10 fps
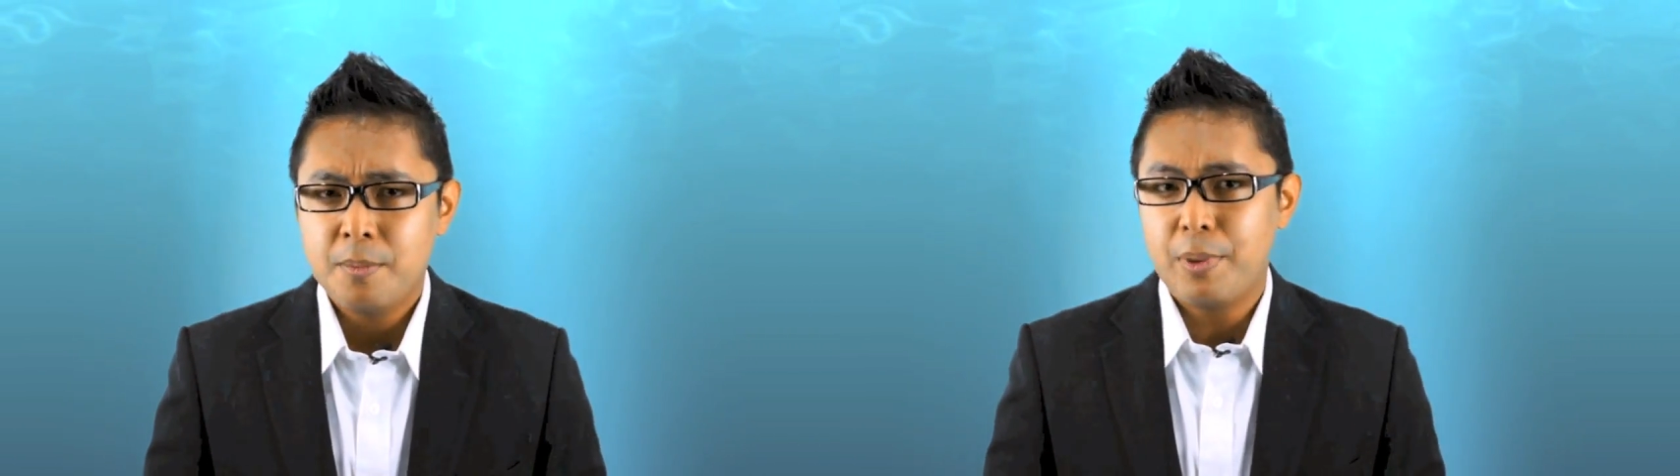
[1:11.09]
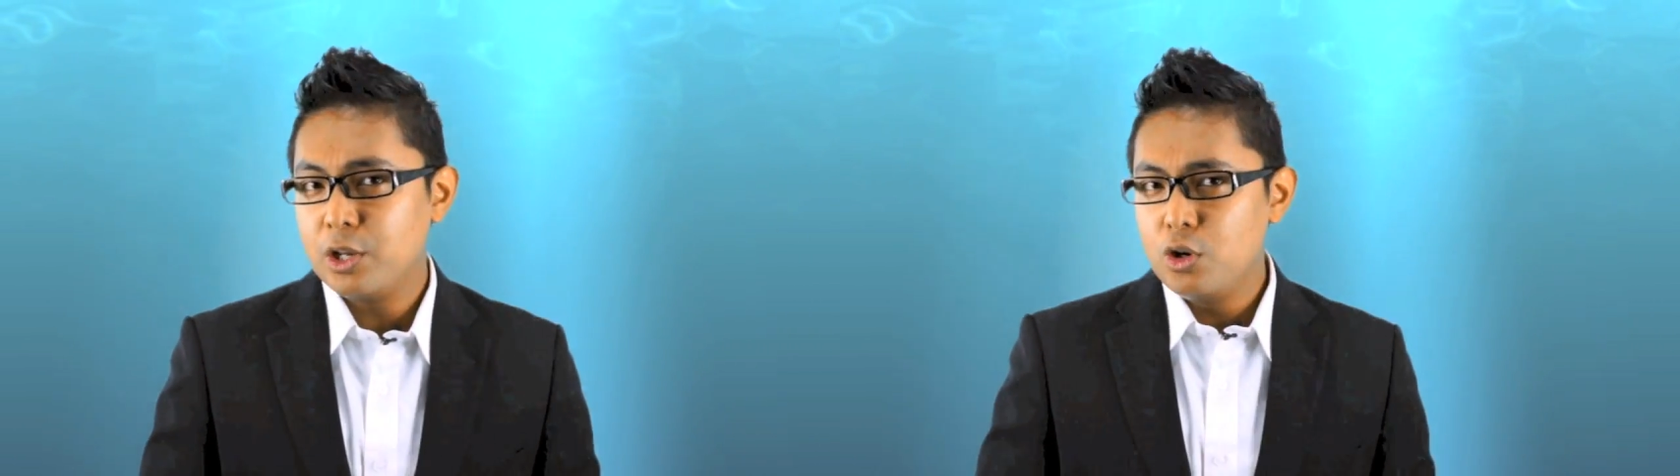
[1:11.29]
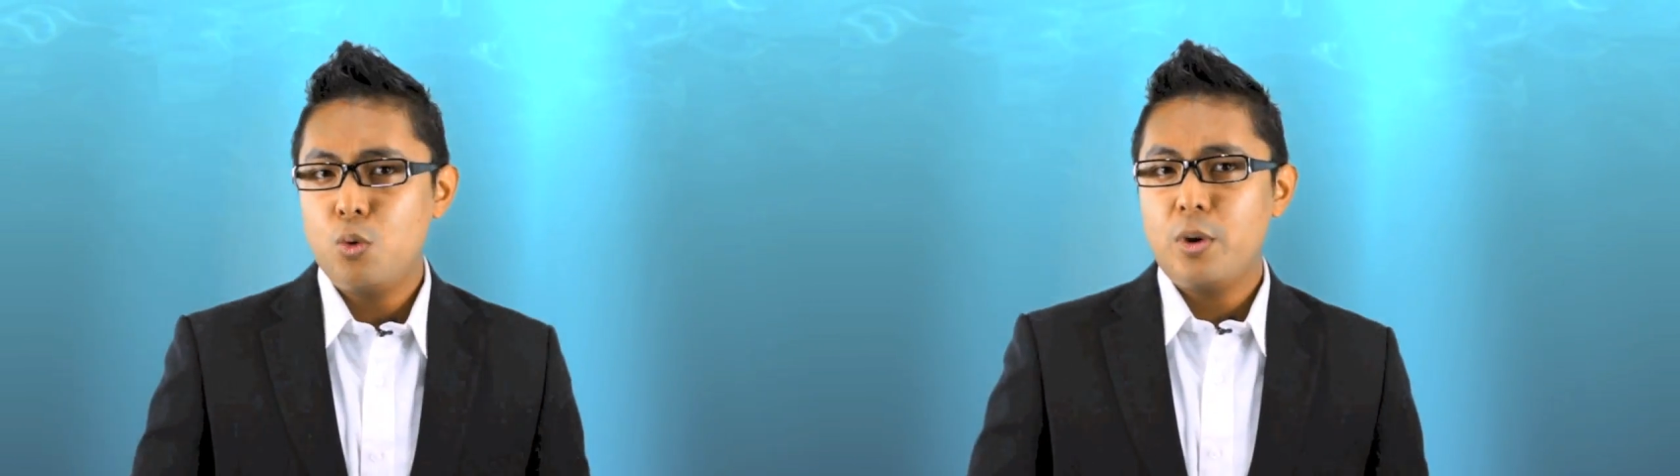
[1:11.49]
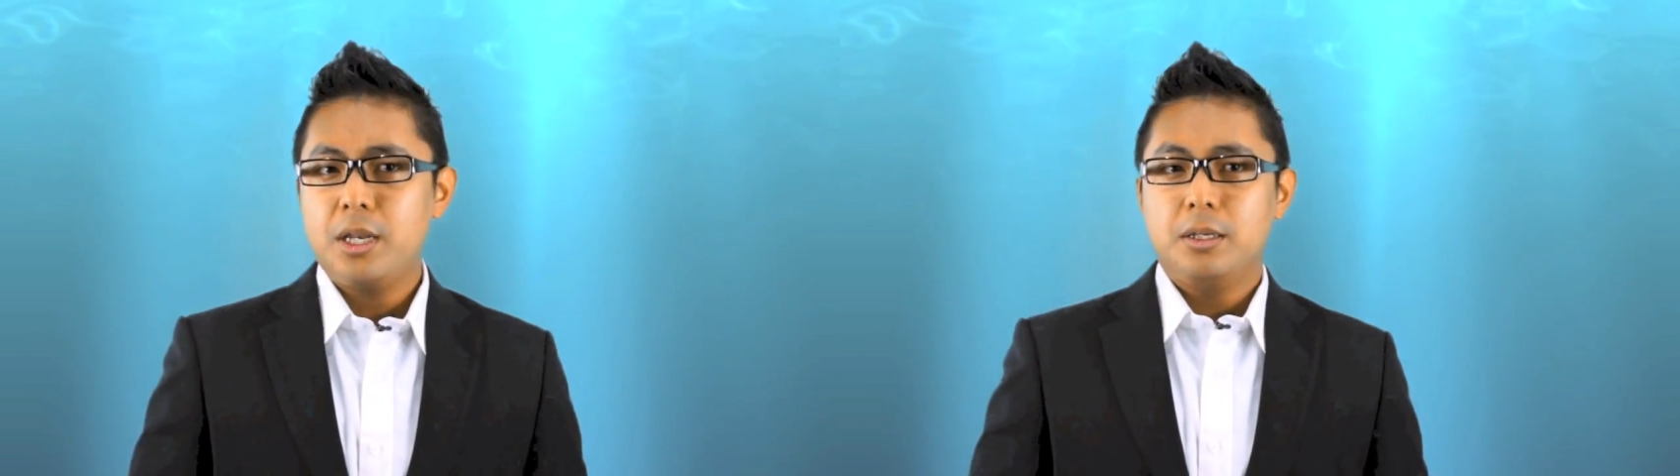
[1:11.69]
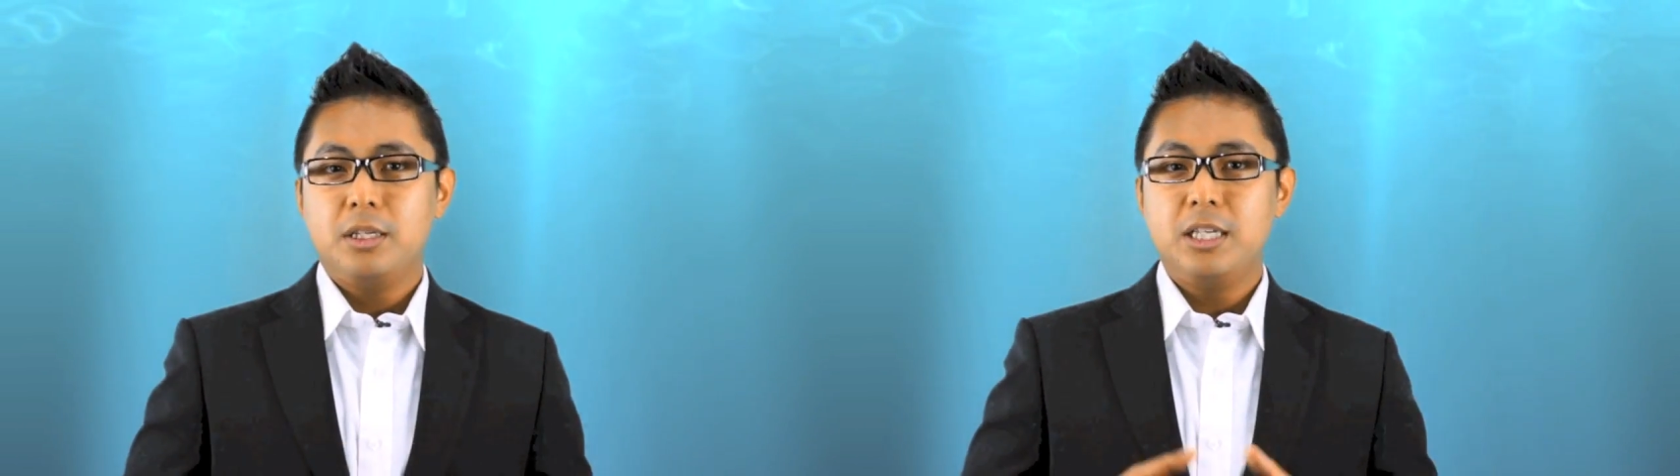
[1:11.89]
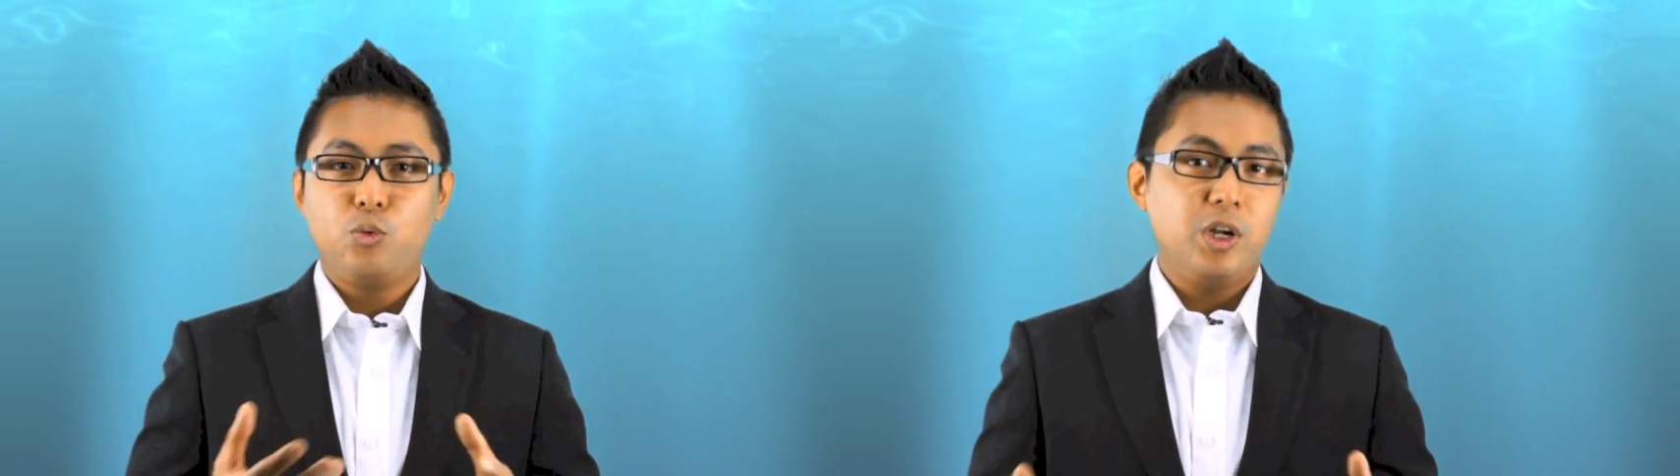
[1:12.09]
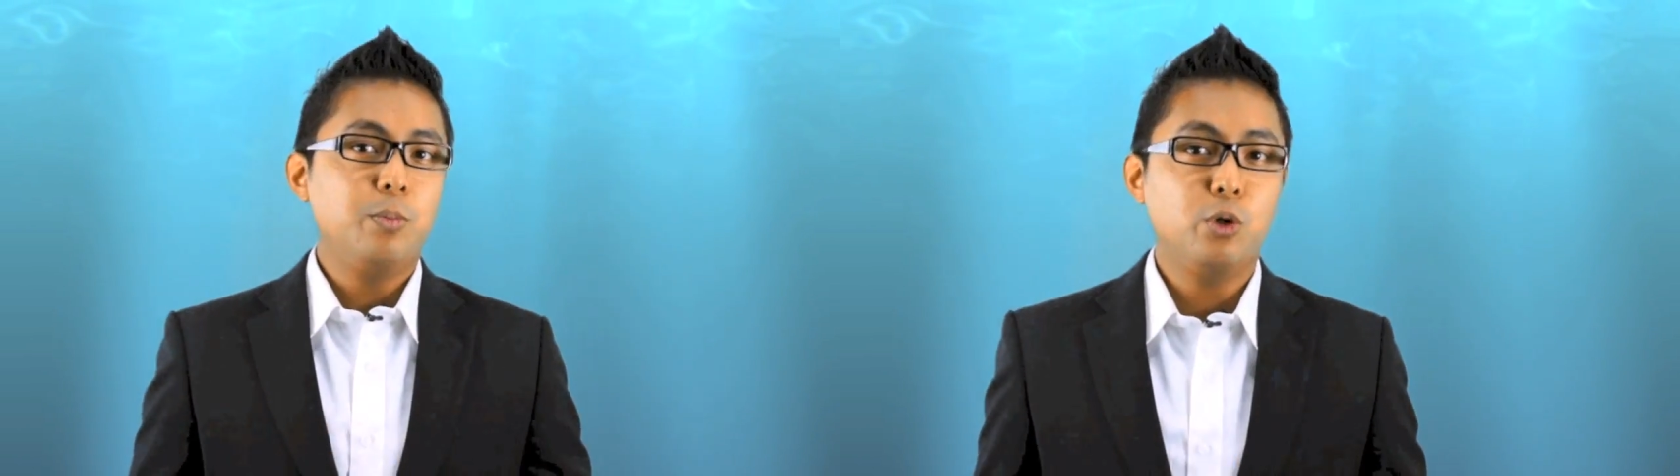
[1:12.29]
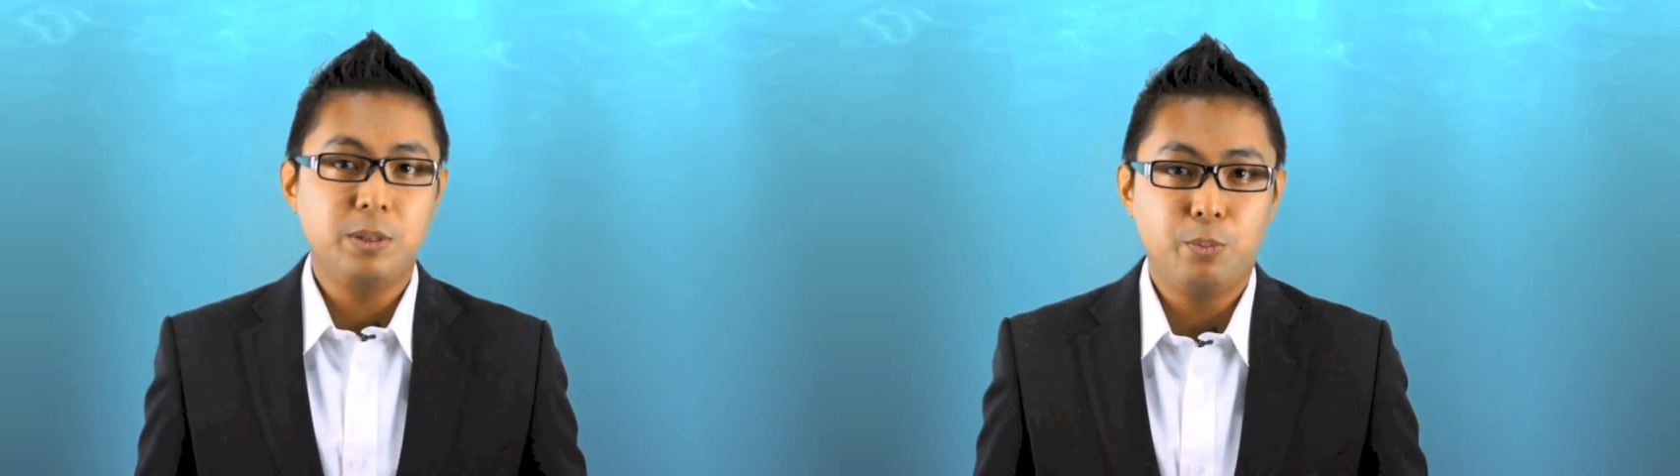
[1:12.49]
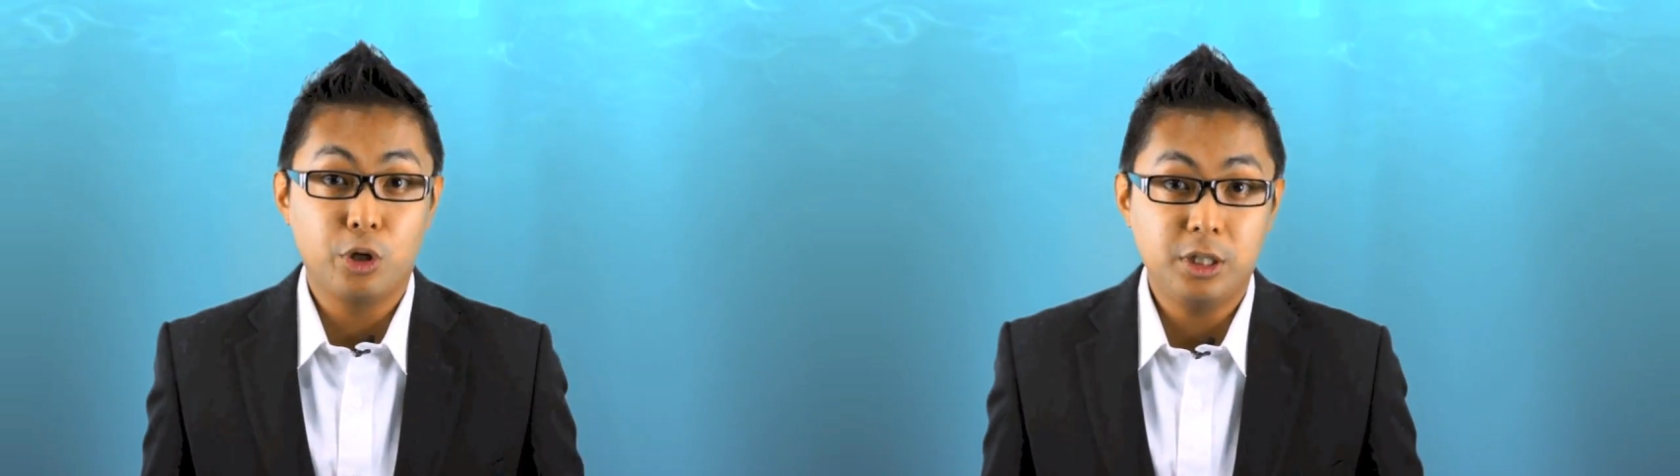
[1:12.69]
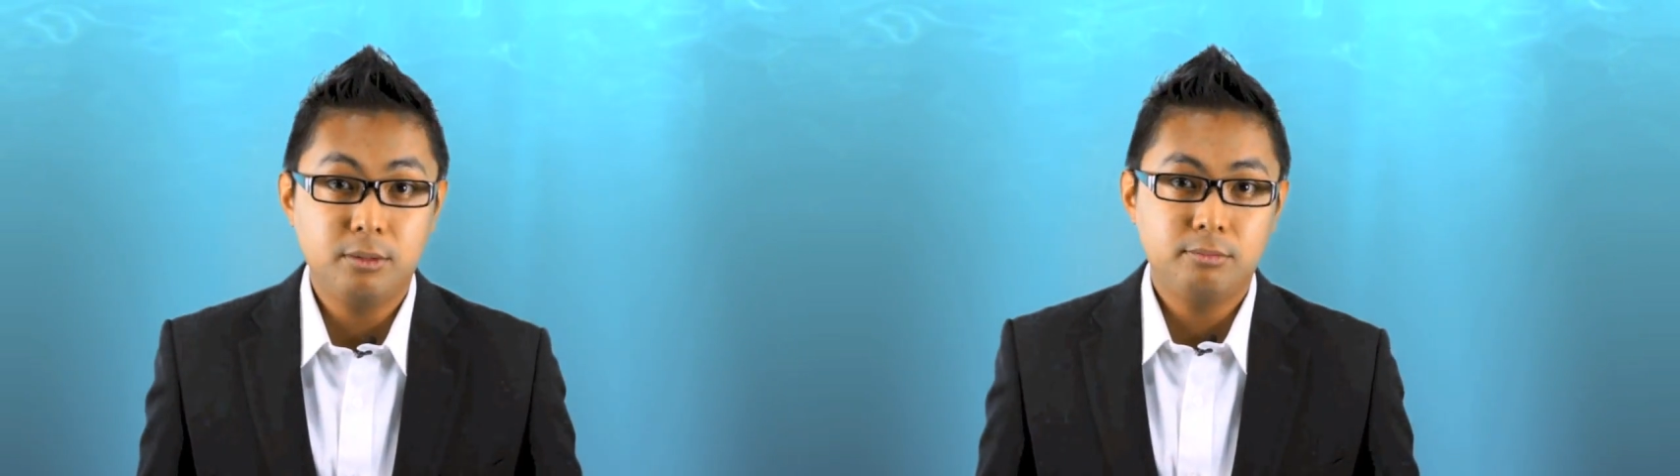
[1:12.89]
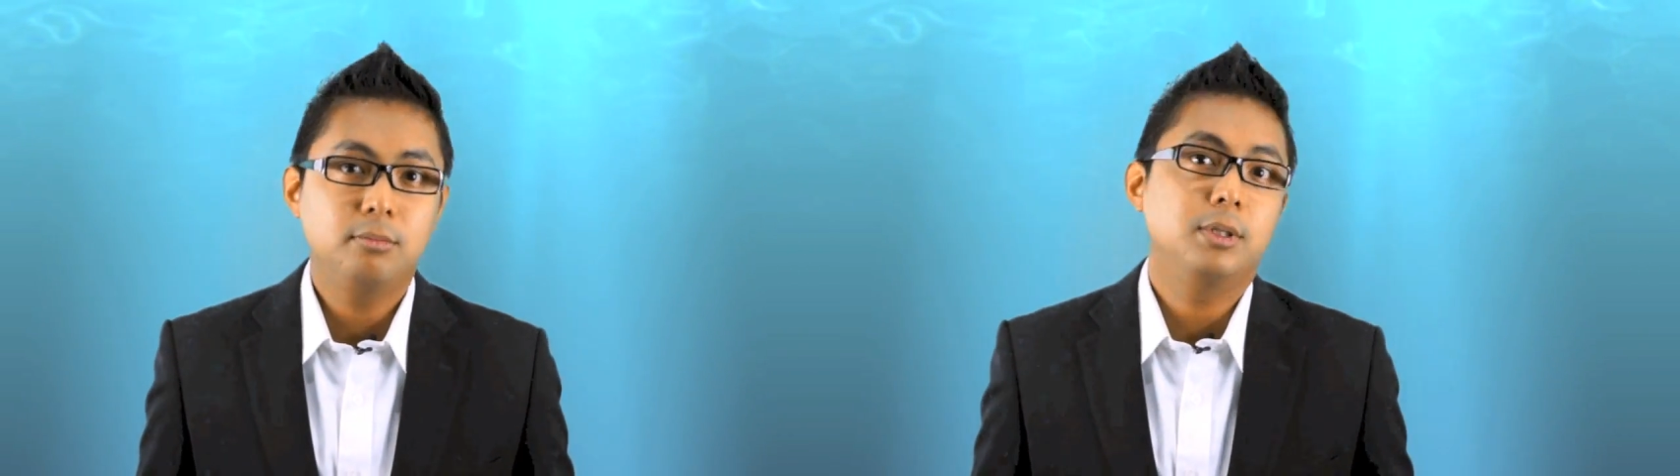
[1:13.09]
But you know what? Is reading books important?